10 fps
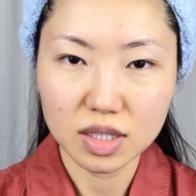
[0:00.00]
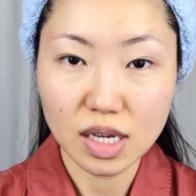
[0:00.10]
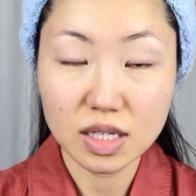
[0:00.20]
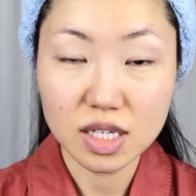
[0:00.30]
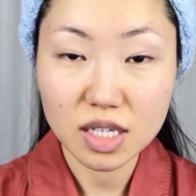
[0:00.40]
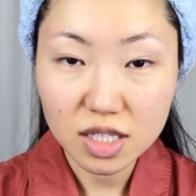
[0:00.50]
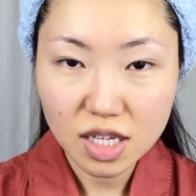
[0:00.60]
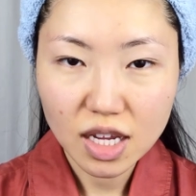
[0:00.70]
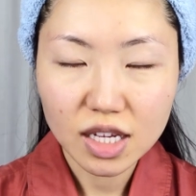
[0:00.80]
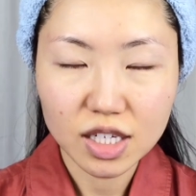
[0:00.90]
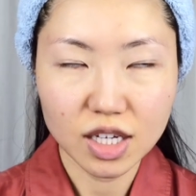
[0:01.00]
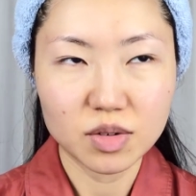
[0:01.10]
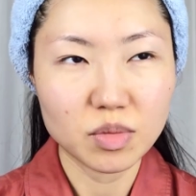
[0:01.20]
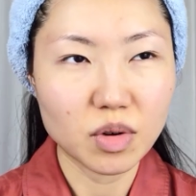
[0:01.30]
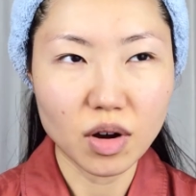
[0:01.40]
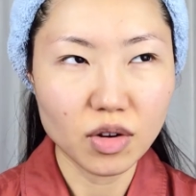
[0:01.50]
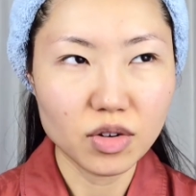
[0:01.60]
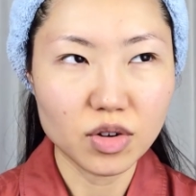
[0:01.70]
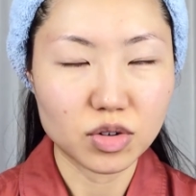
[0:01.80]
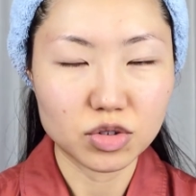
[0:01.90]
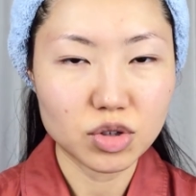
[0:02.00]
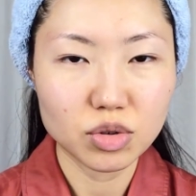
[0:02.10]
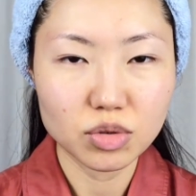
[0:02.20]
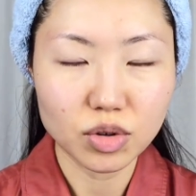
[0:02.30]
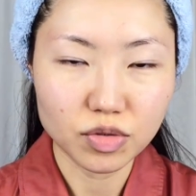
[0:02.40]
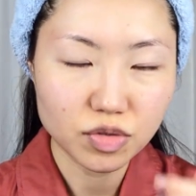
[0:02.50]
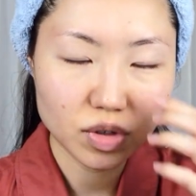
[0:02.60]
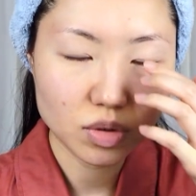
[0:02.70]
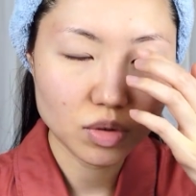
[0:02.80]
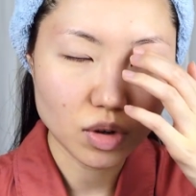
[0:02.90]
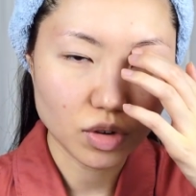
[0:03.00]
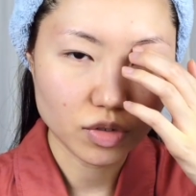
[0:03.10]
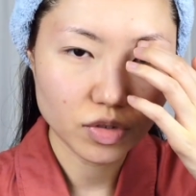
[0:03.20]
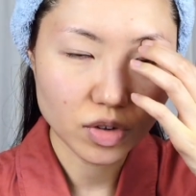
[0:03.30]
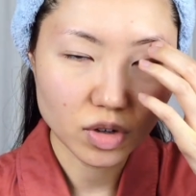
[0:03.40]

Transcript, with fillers: and they did get one or two, or few of